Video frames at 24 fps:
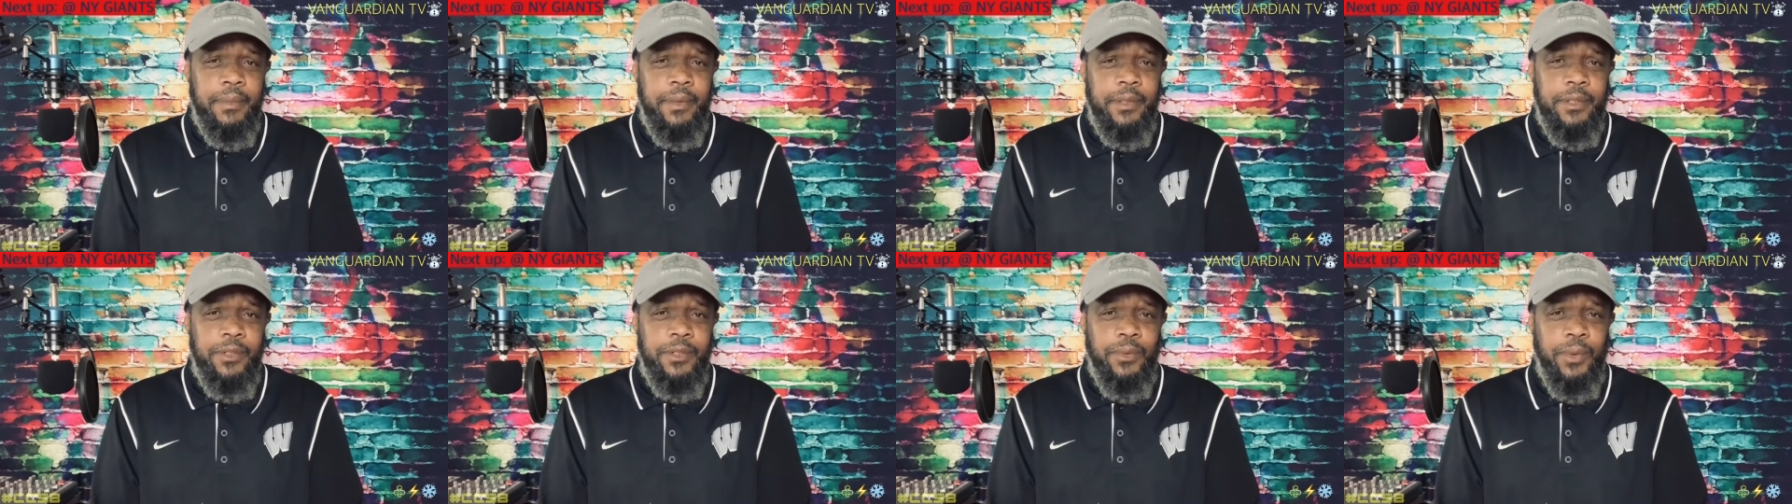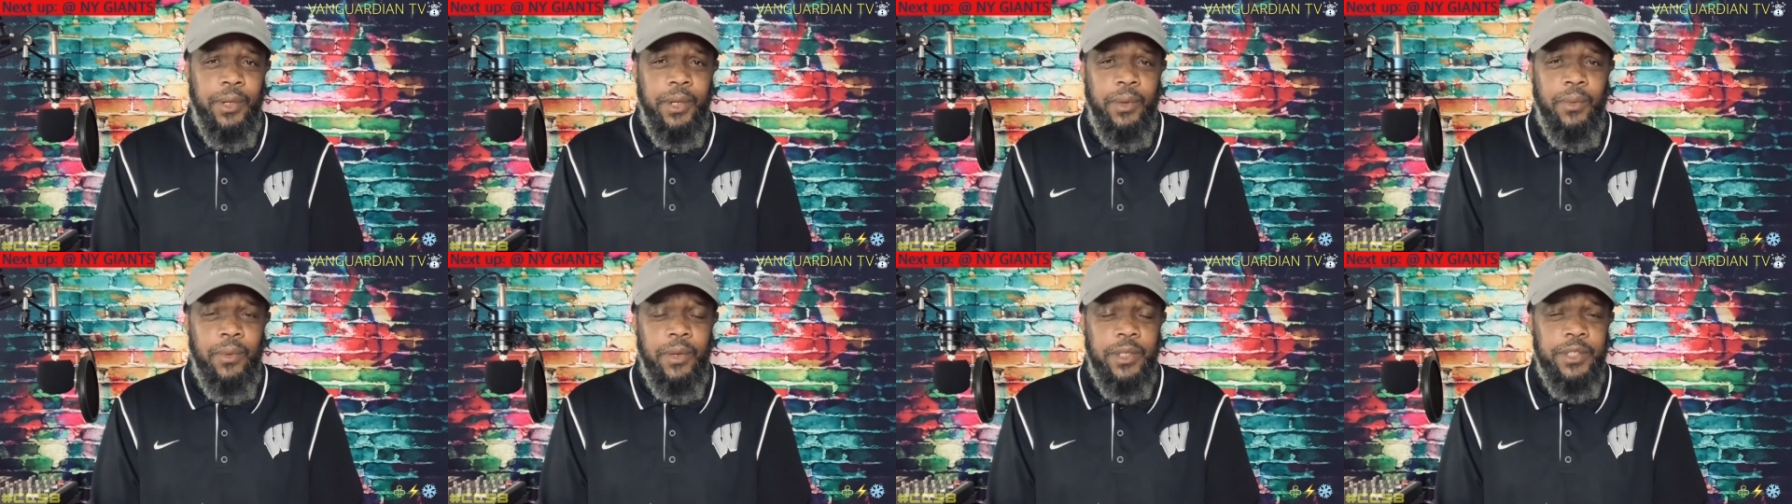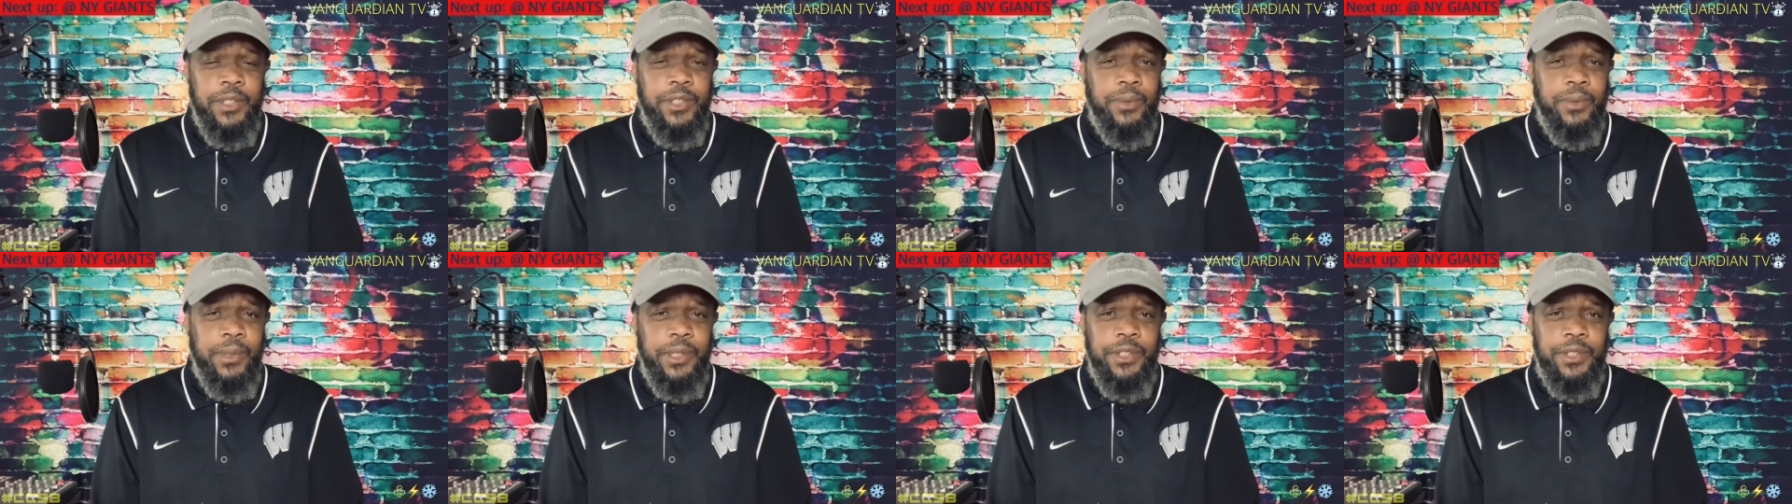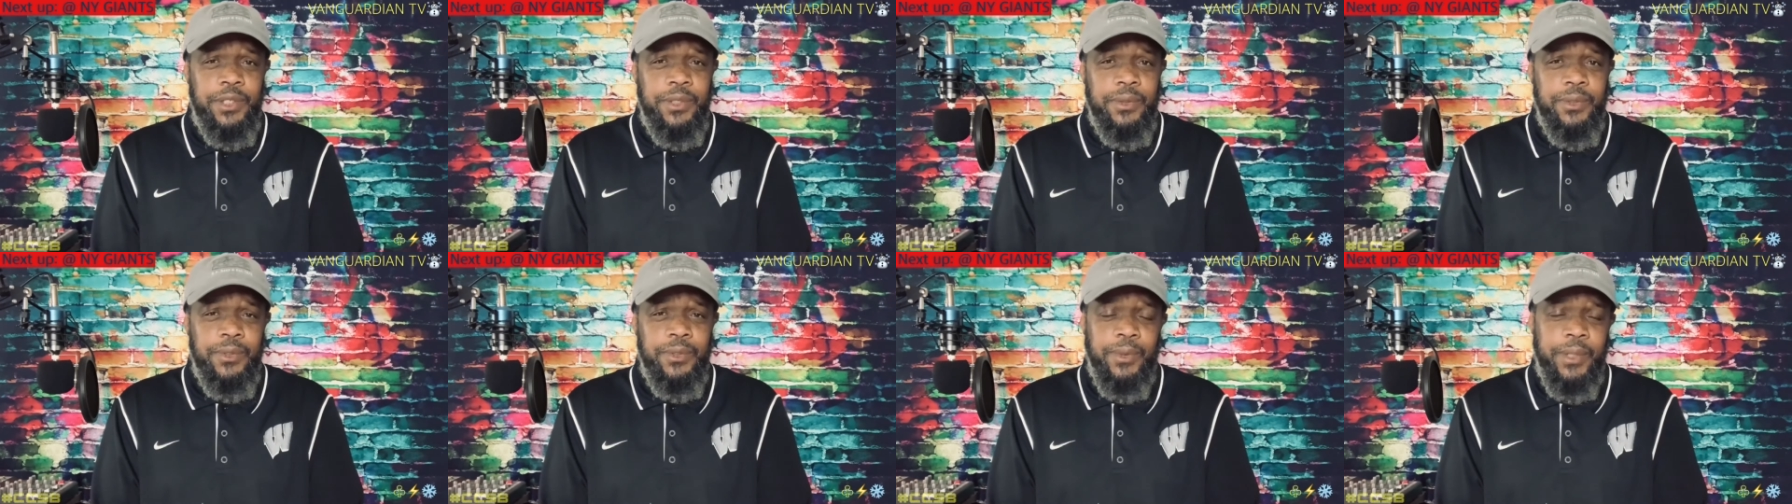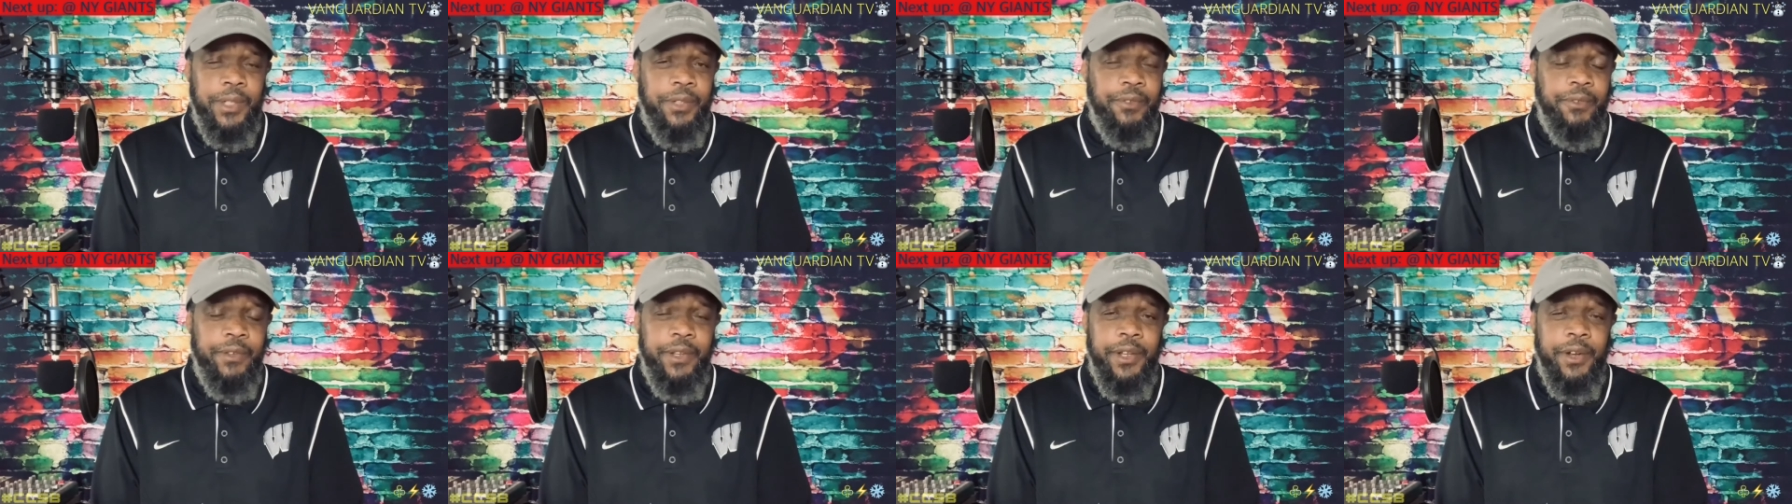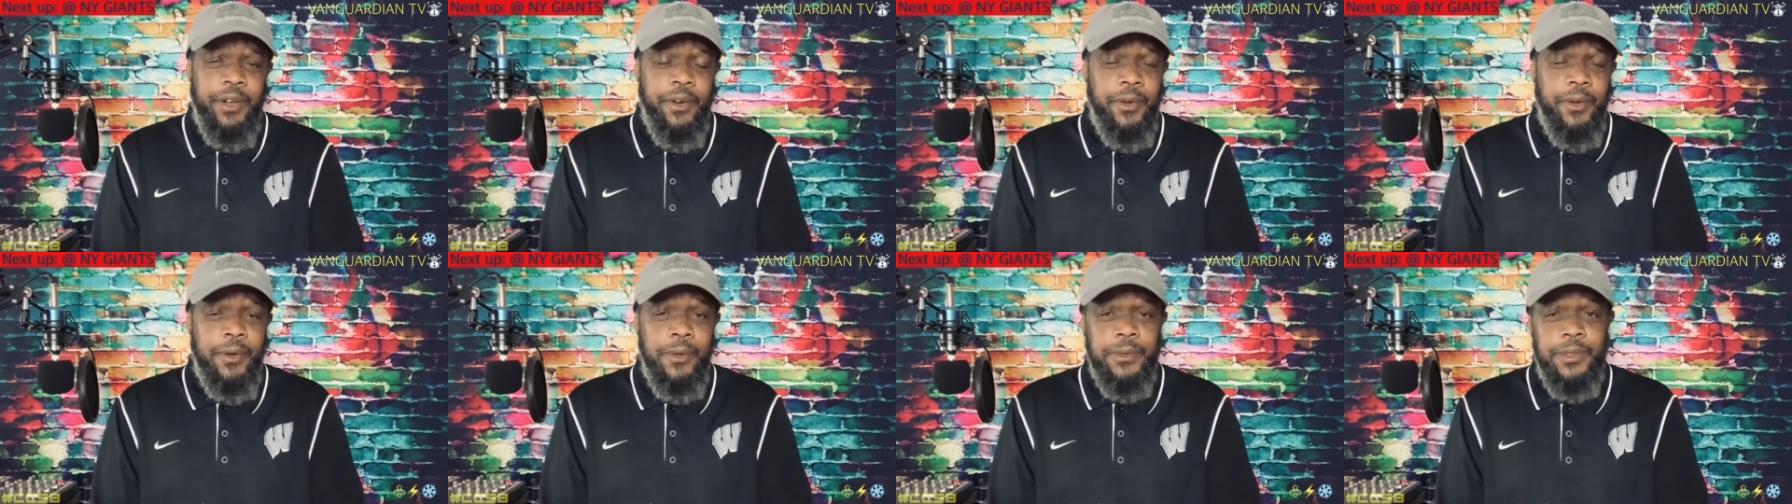21, 22, 23 year
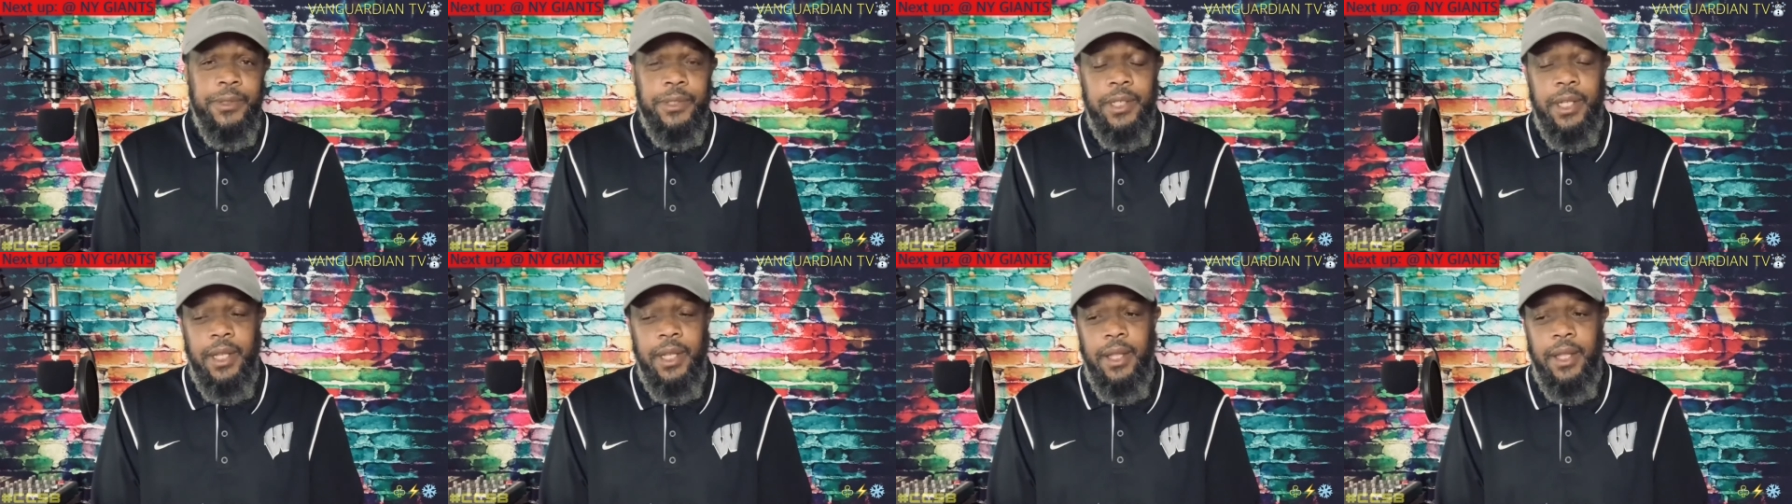olds,